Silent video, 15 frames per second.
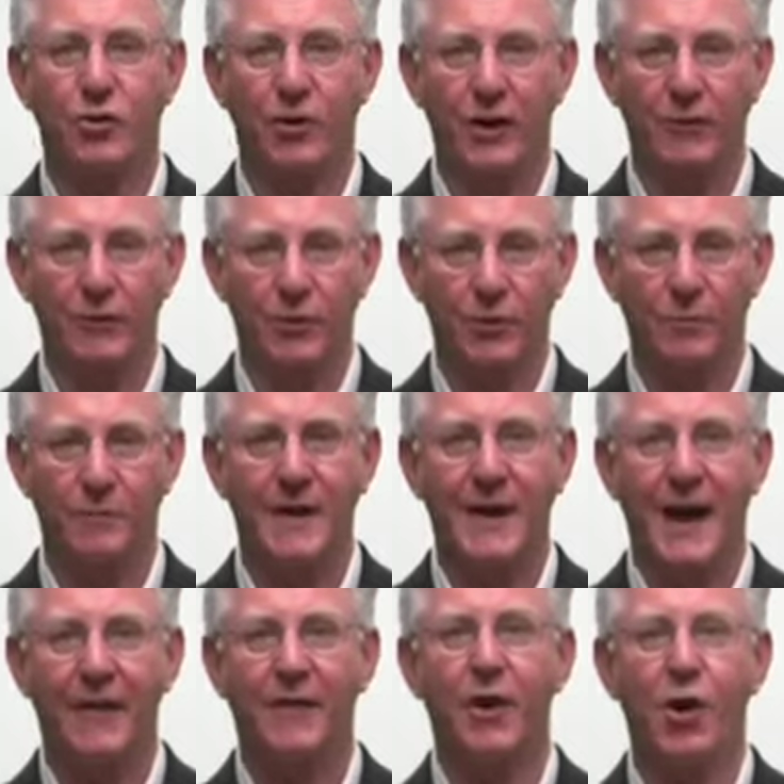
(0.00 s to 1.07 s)
drawing room
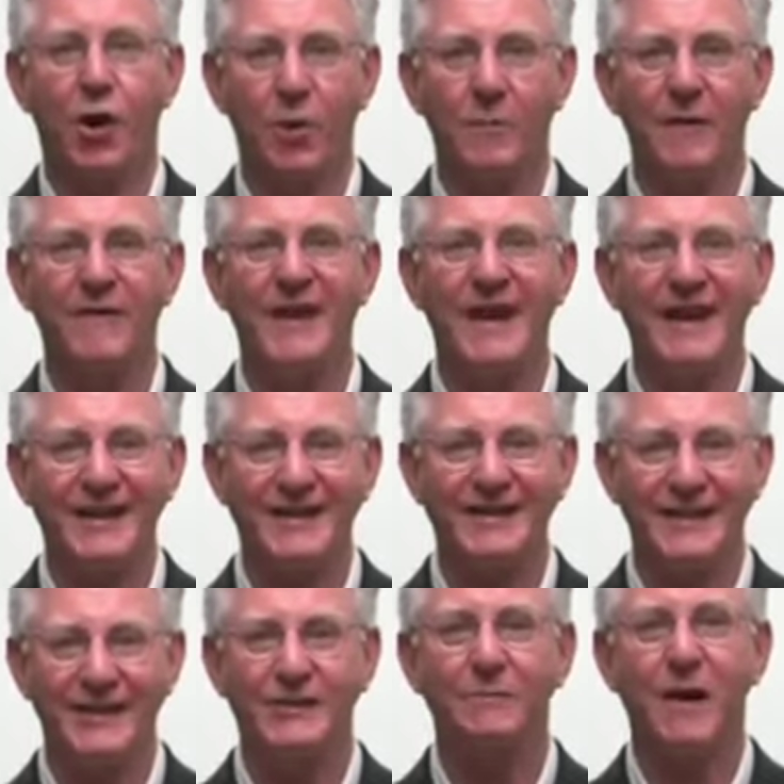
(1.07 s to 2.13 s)
at the home of
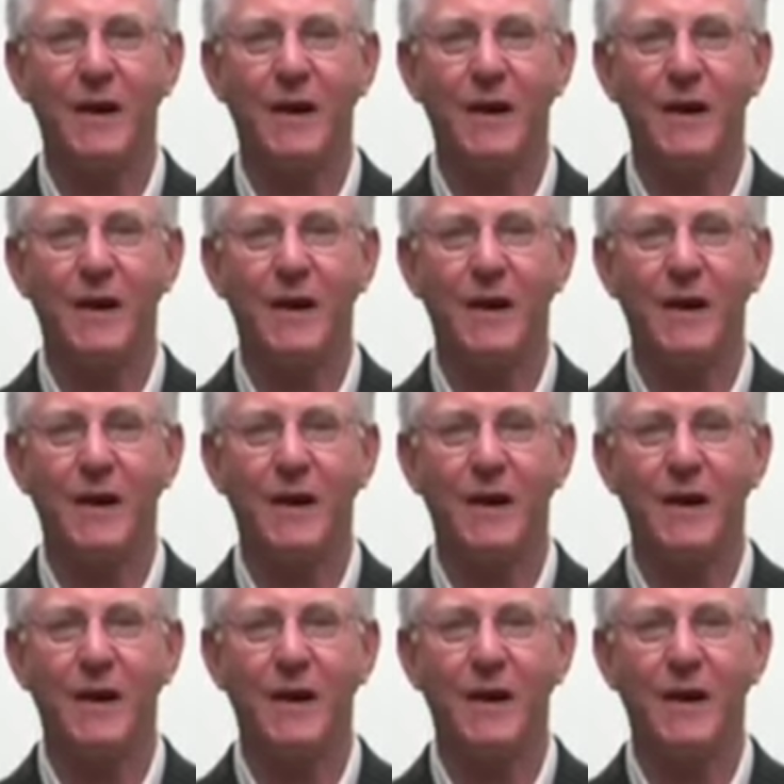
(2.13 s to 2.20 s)
Higgins'